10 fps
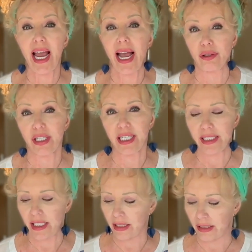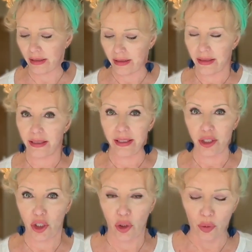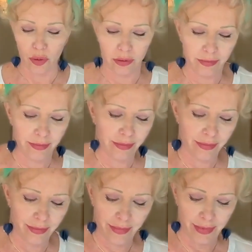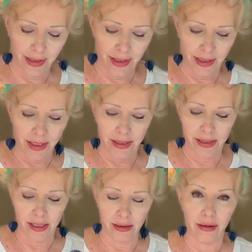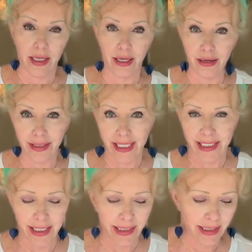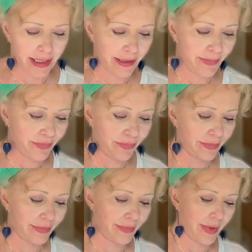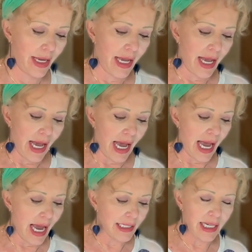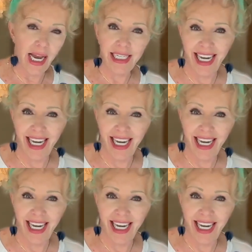out until June, so I can't get it. And I,